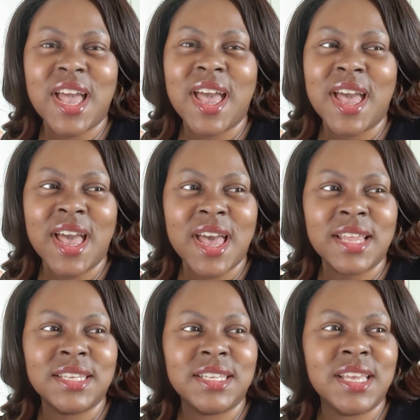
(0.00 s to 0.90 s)

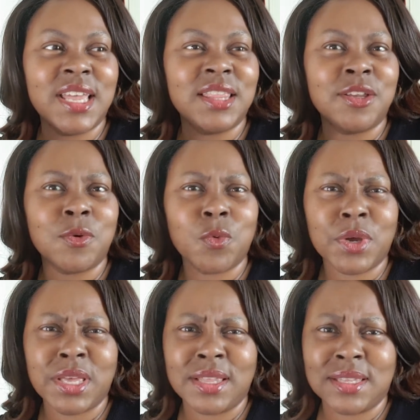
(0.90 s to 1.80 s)
and yet they're
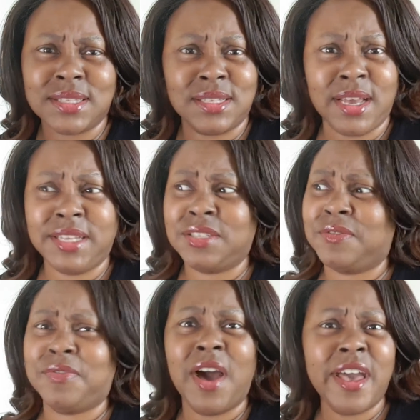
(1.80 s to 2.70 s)
working this 9 to
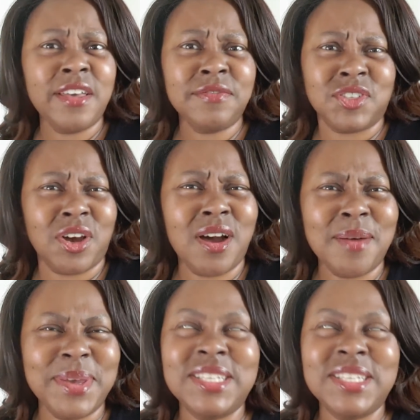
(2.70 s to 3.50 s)
5 job.